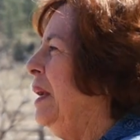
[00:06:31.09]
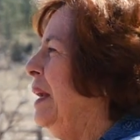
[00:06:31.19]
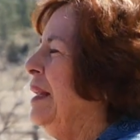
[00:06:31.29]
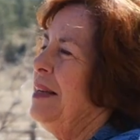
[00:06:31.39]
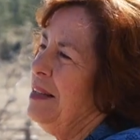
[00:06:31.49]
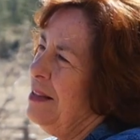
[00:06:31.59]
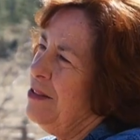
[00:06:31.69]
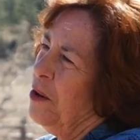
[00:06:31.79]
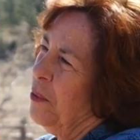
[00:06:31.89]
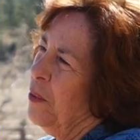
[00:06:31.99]
and I did
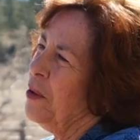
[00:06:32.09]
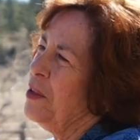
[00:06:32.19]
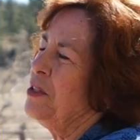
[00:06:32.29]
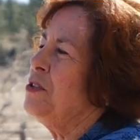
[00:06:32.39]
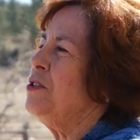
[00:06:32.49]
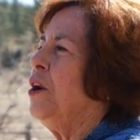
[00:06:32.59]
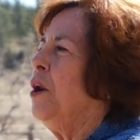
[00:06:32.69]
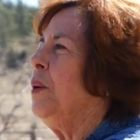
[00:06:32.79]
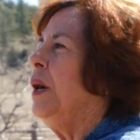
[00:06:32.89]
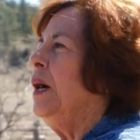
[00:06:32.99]
know horses.
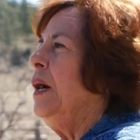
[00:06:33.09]
So